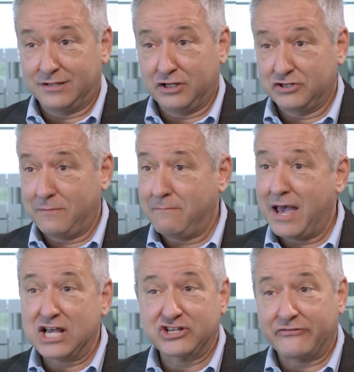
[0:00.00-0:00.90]
there's a
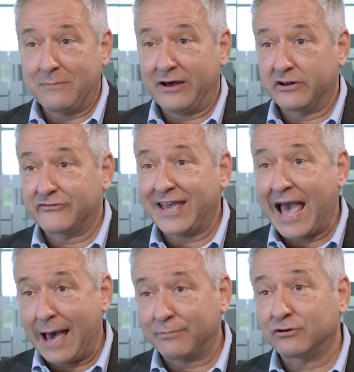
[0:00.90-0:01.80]
massive amount of
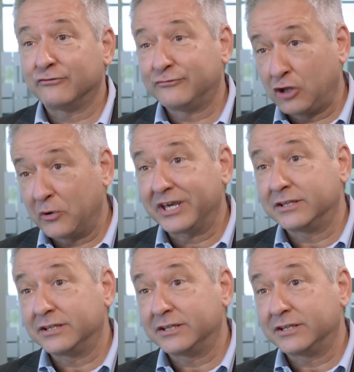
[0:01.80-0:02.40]
capital flowing